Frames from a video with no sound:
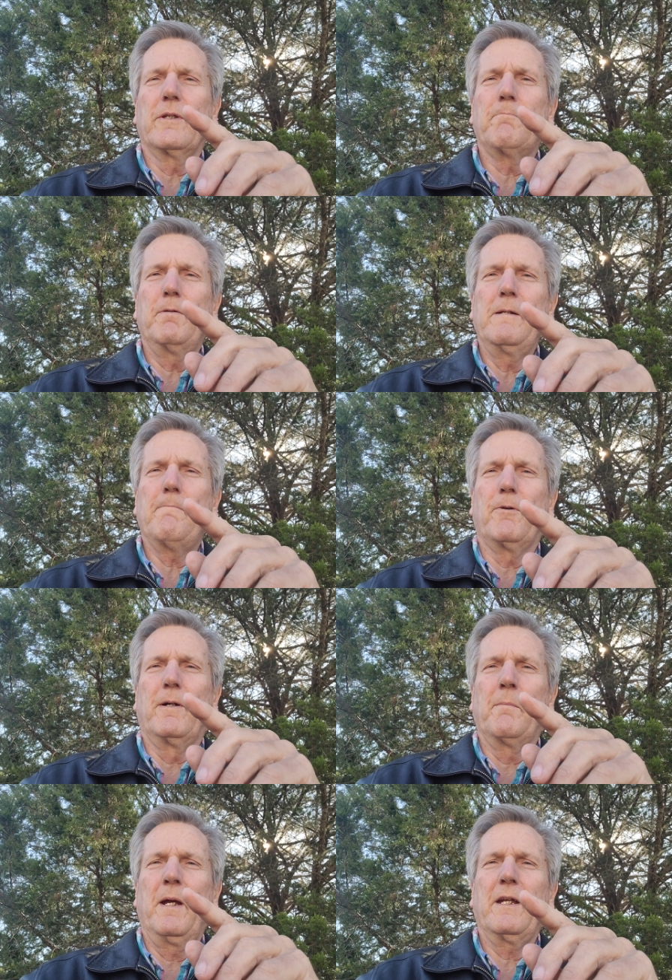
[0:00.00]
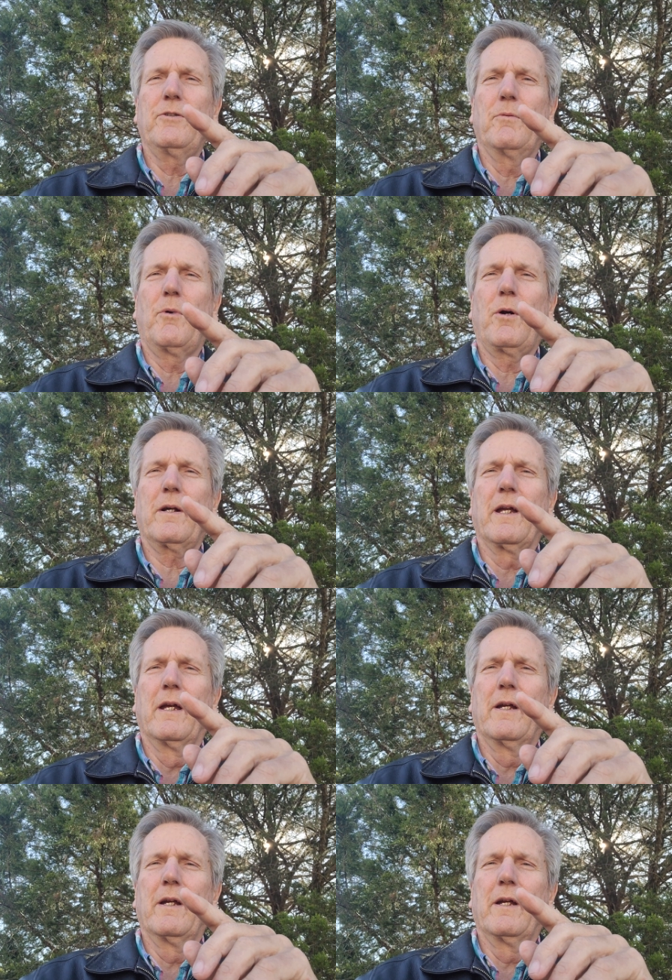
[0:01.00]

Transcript: the people in Matthew, Mark,